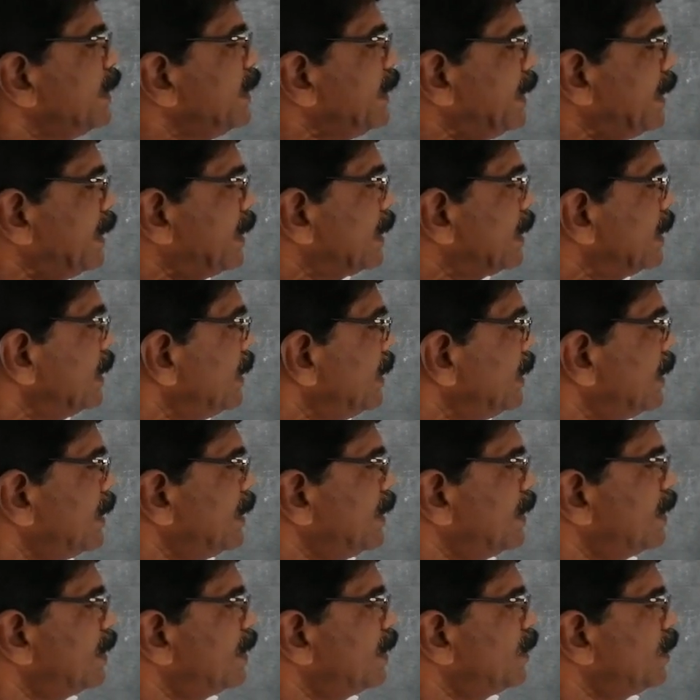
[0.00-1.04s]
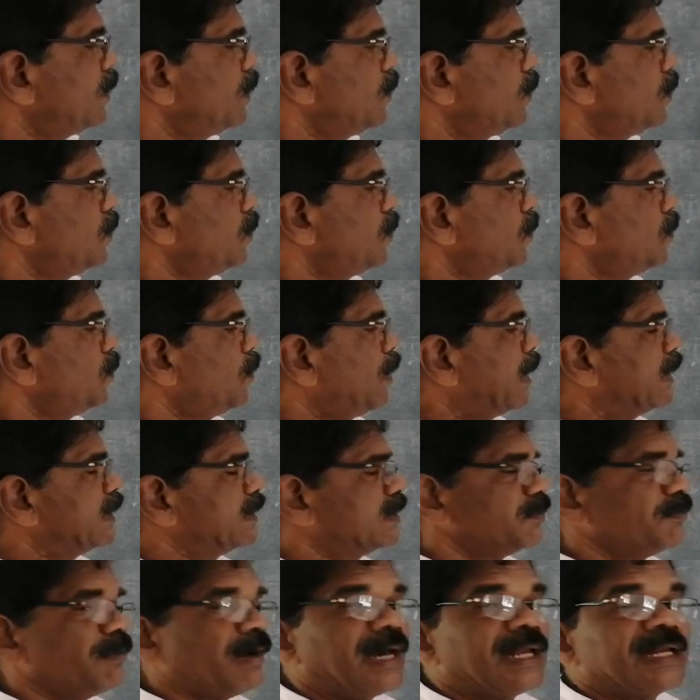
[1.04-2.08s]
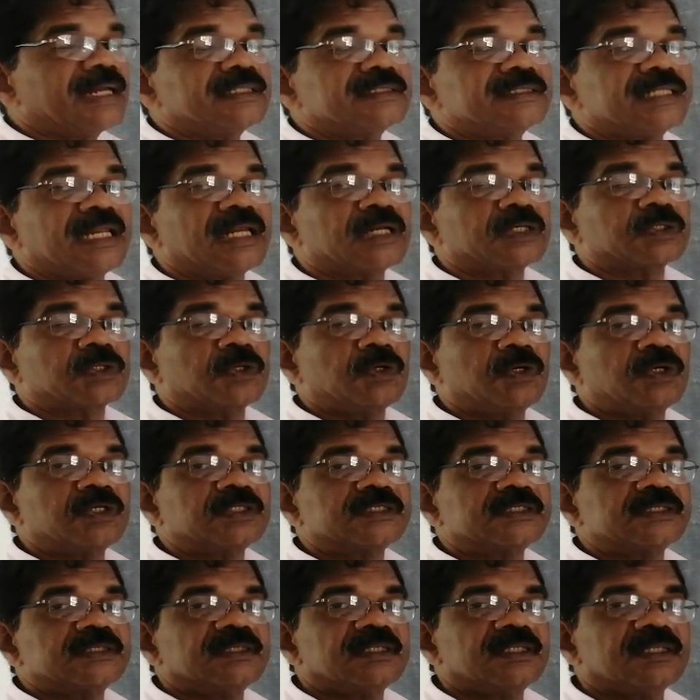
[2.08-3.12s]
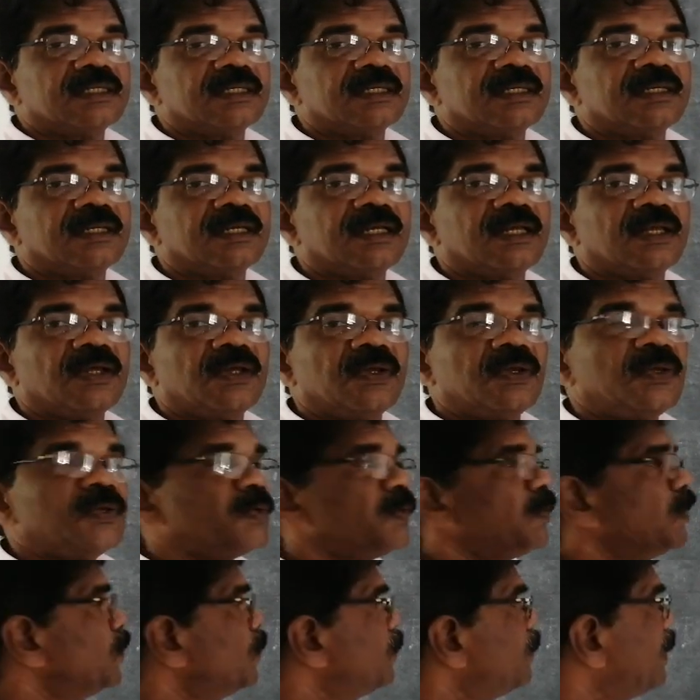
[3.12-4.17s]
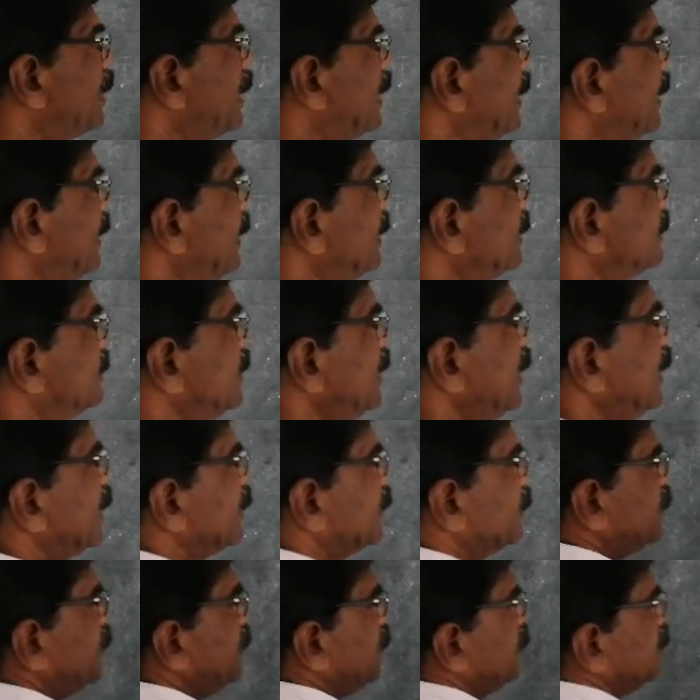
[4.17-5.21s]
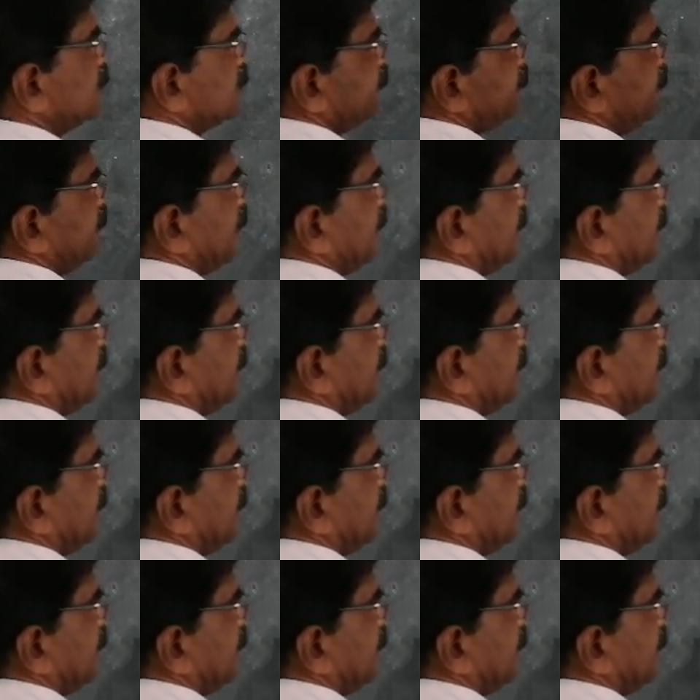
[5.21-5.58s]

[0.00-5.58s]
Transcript: Here, what is the valence electrons? Valence electrons